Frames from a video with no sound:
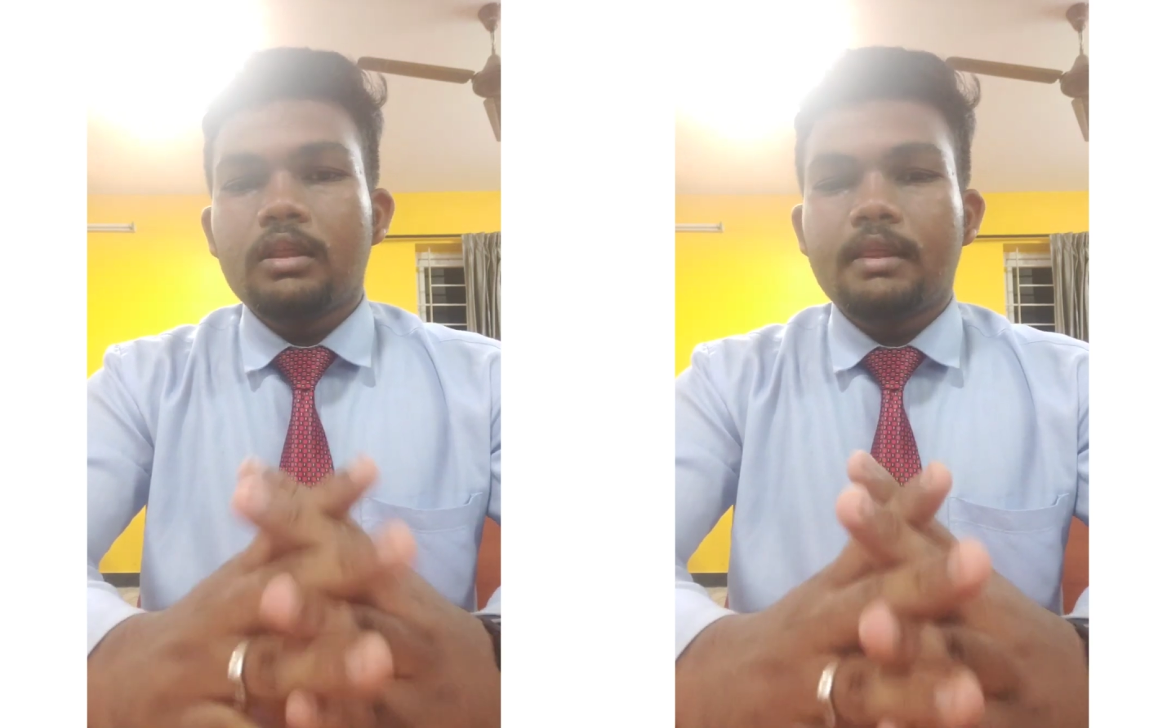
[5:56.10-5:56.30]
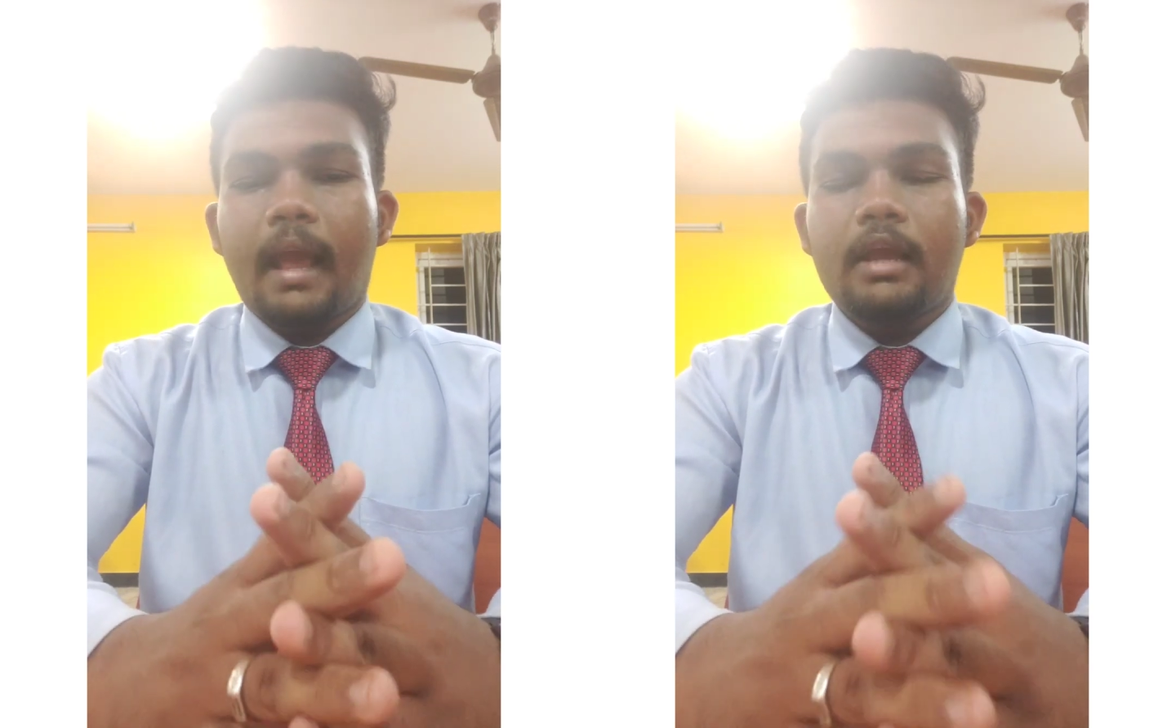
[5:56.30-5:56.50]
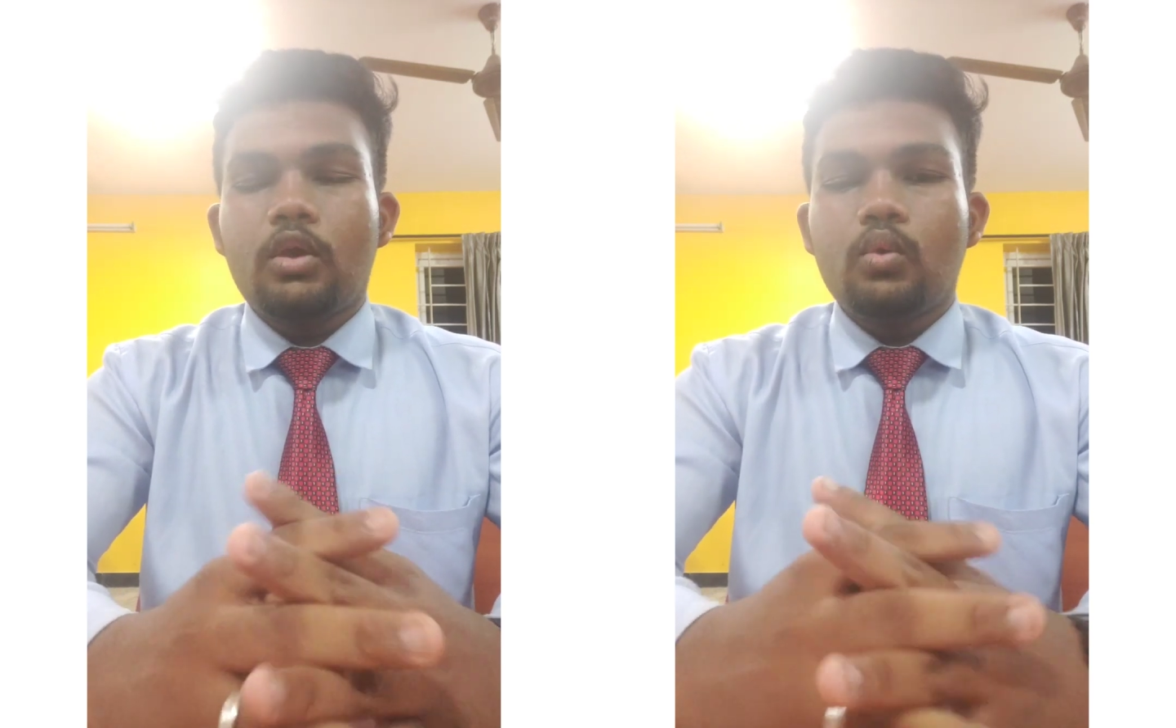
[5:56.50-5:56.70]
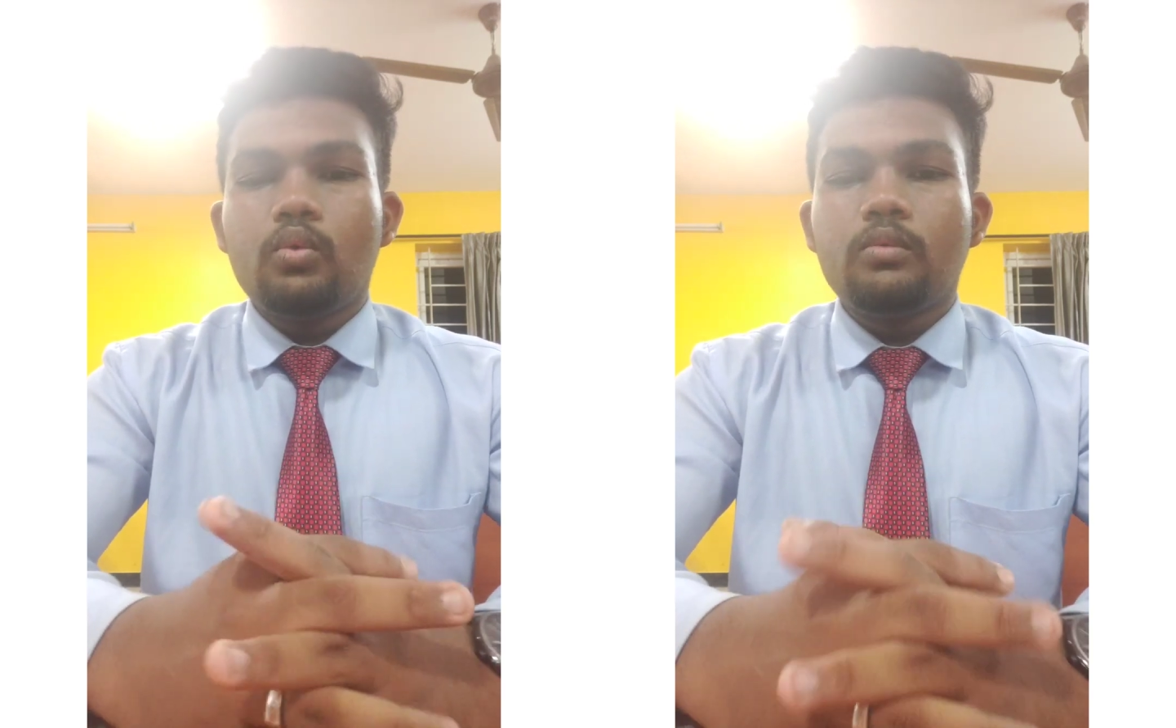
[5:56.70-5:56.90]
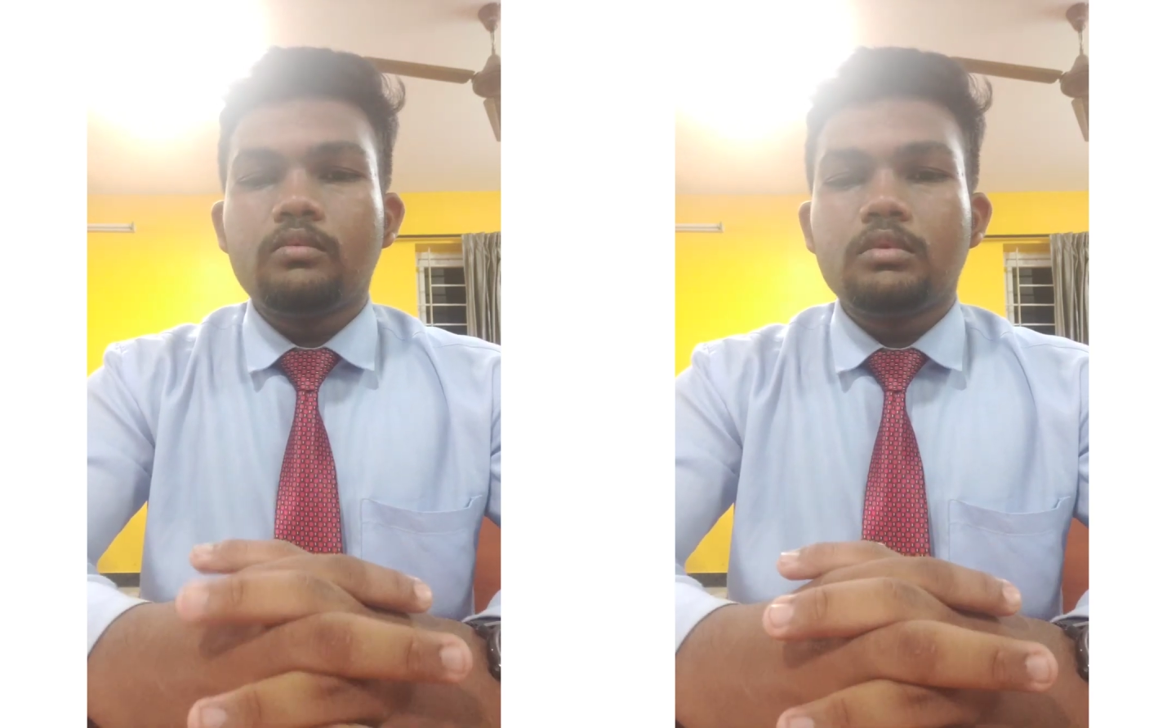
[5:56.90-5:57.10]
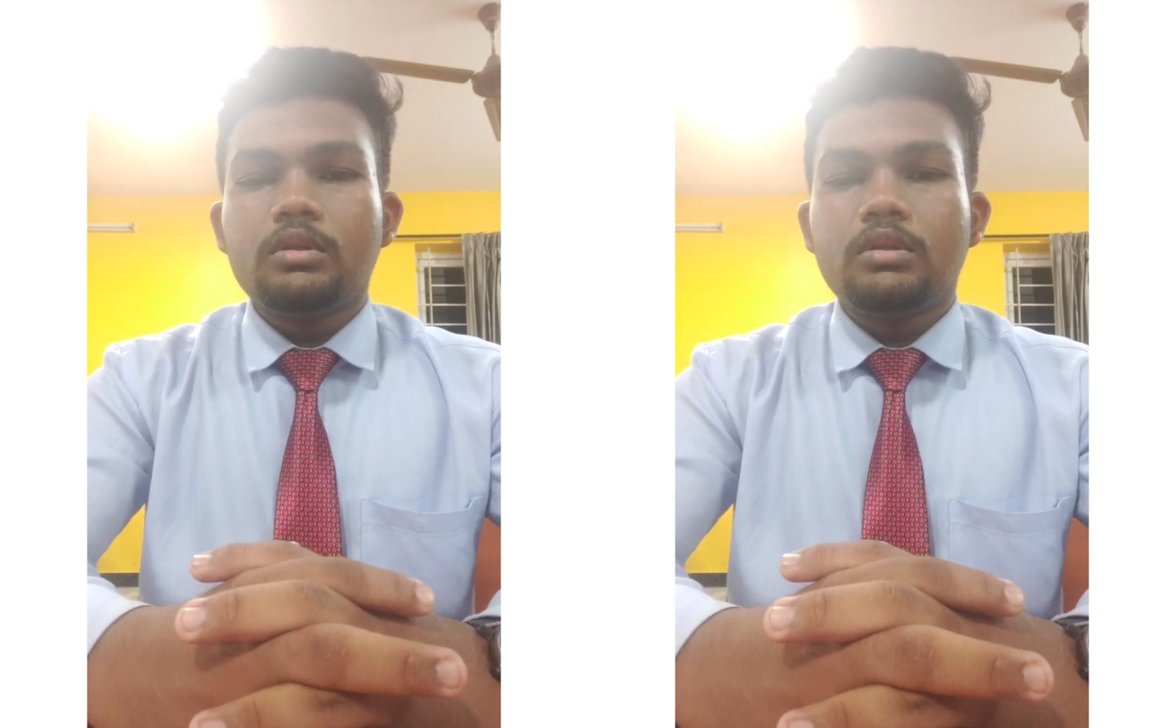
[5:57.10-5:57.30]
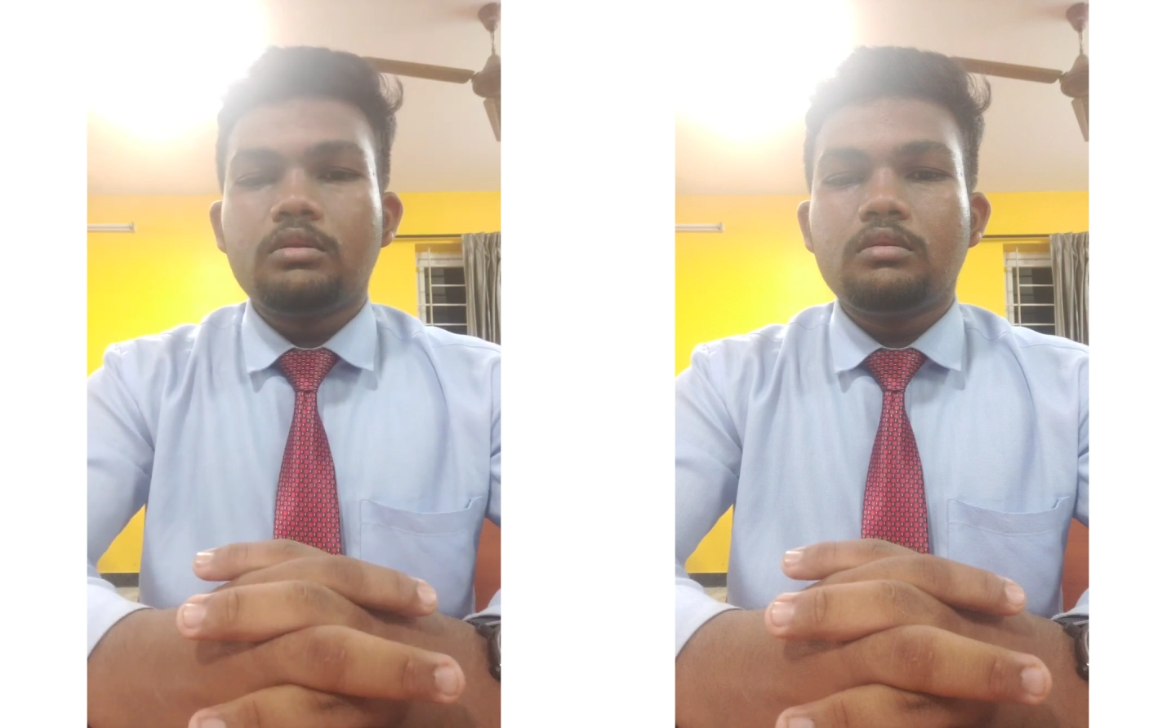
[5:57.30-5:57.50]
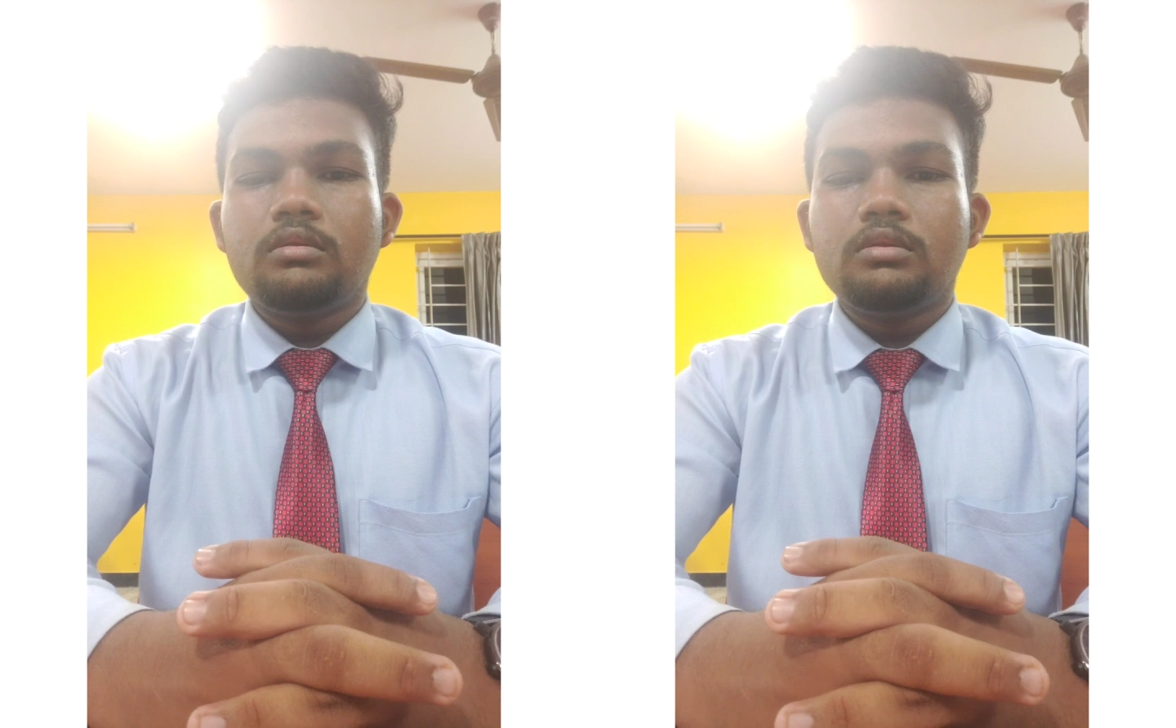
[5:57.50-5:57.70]
Thank you.
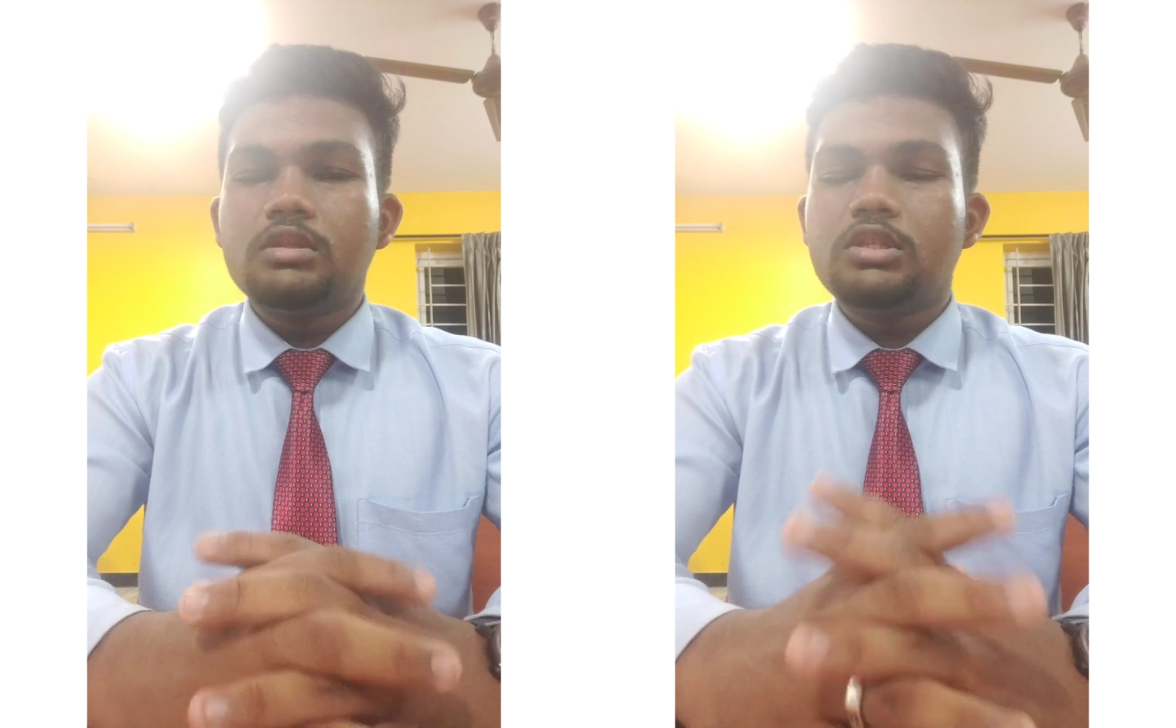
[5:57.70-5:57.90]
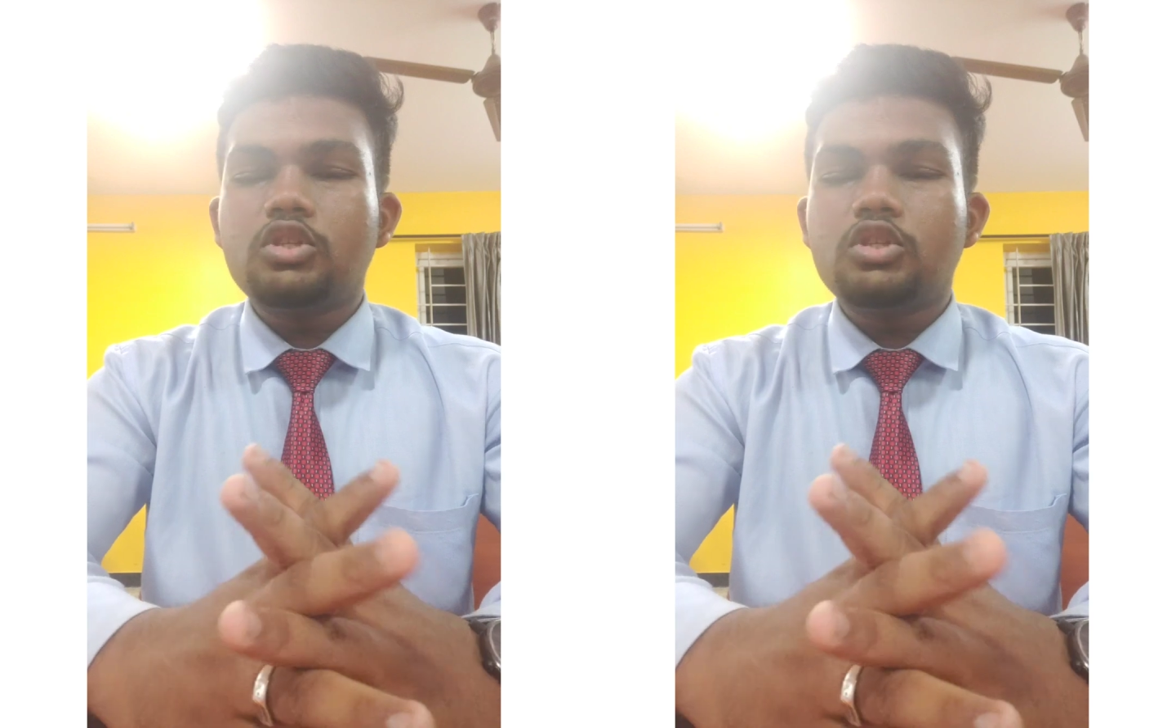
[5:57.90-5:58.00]
This